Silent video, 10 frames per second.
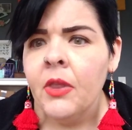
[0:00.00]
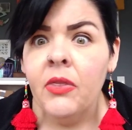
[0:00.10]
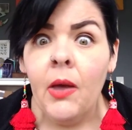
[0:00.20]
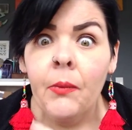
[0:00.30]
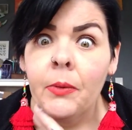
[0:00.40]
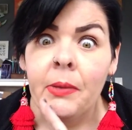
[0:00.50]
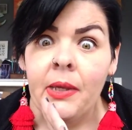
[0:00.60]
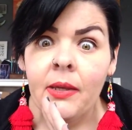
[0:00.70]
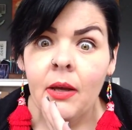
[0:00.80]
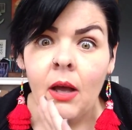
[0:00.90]
that would
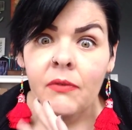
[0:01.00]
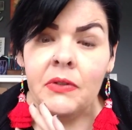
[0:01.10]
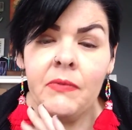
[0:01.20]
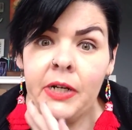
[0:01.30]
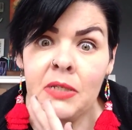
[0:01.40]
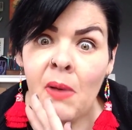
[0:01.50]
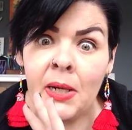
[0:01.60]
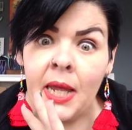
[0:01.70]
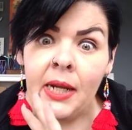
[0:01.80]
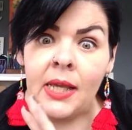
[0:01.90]
be often very
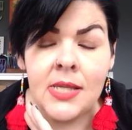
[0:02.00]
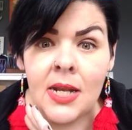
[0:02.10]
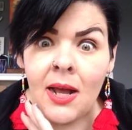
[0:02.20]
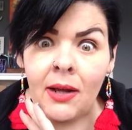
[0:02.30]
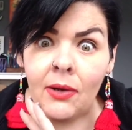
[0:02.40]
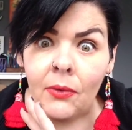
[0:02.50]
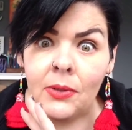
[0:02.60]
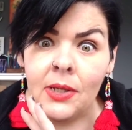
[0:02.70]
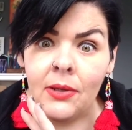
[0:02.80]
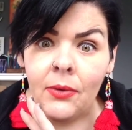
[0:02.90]
spontaneous and not
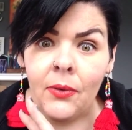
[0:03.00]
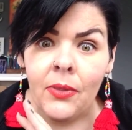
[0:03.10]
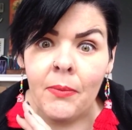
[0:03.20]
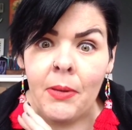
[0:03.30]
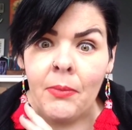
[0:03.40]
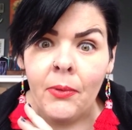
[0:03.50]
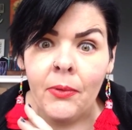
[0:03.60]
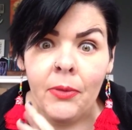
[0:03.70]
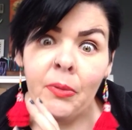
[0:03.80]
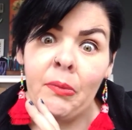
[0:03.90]
known to the
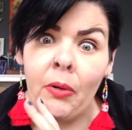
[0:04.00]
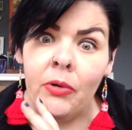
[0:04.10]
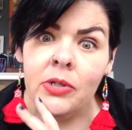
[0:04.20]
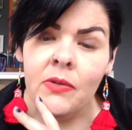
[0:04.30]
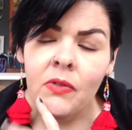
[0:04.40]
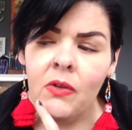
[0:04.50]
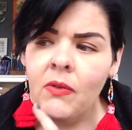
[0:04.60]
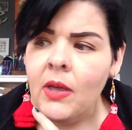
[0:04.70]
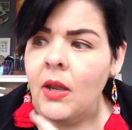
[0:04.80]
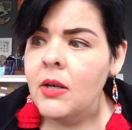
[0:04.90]
people, the promoters of the
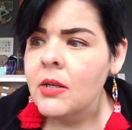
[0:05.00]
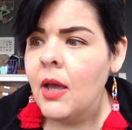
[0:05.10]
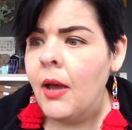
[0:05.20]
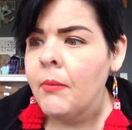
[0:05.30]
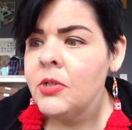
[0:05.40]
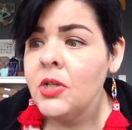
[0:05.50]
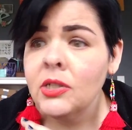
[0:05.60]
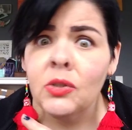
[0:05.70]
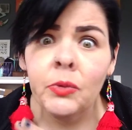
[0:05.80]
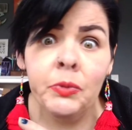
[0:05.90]
event. She
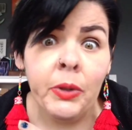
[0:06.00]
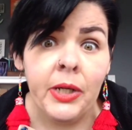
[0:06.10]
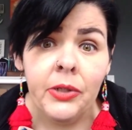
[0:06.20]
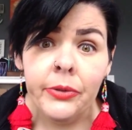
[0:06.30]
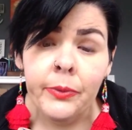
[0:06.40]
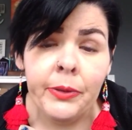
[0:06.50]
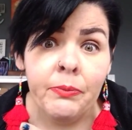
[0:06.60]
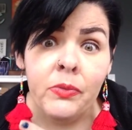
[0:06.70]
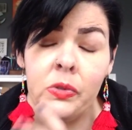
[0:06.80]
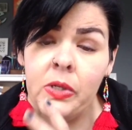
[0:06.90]
also was working with
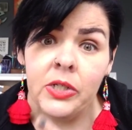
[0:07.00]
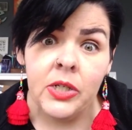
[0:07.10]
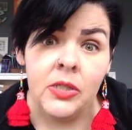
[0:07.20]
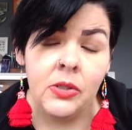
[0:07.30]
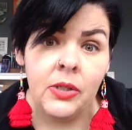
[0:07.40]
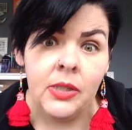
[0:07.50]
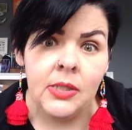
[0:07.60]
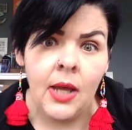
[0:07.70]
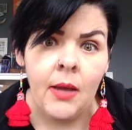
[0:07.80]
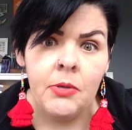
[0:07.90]
musicians during
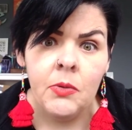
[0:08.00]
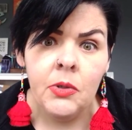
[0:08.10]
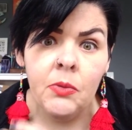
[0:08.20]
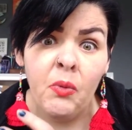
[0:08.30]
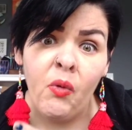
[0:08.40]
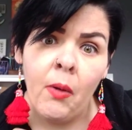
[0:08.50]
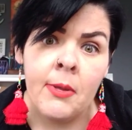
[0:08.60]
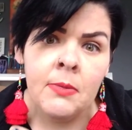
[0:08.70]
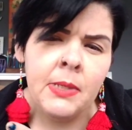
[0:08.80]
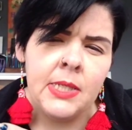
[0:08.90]
this time. She would do
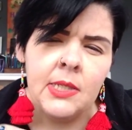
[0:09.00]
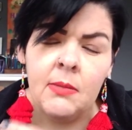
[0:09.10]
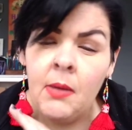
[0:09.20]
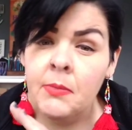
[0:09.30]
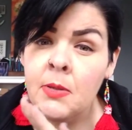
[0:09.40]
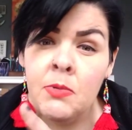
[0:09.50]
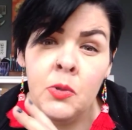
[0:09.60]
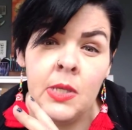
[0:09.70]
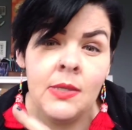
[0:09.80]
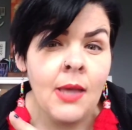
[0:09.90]
performance pieces sometimes in
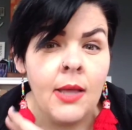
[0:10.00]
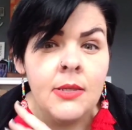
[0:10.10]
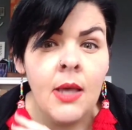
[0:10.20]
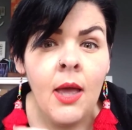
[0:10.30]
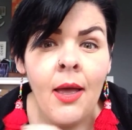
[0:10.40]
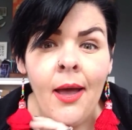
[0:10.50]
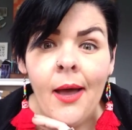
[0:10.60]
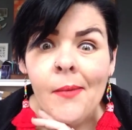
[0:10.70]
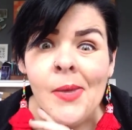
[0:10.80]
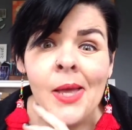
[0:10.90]
between sets.
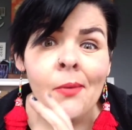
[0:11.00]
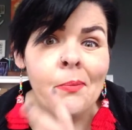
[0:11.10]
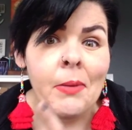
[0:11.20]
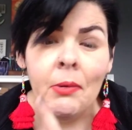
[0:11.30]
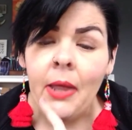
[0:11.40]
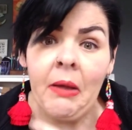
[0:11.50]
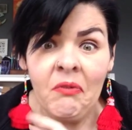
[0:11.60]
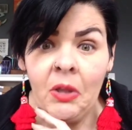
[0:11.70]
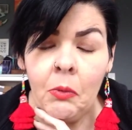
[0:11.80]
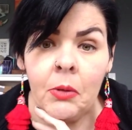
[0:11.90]
People
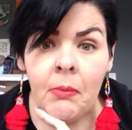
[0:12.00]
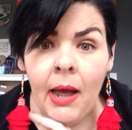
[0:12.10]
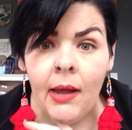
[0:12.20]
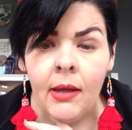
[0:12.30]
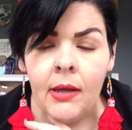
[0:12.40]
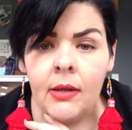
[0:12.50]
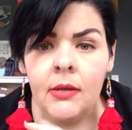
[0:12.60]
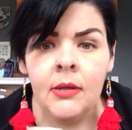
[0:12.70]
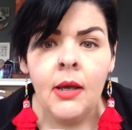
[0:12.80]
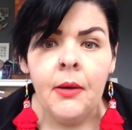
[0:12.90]
like Fleetwood Mac
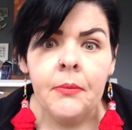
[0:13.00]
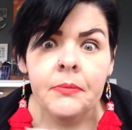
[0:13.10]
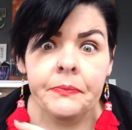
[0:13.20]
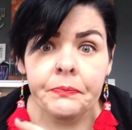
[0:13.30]
and